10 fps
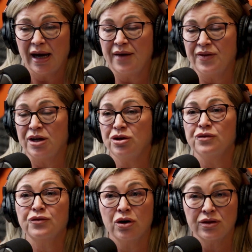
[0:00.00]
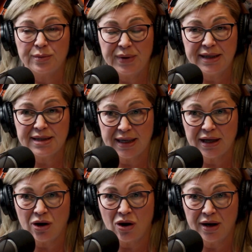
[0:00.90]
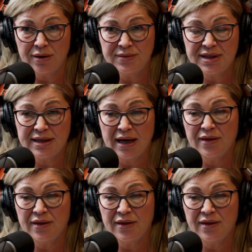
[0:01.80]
and then you've got the big ticket items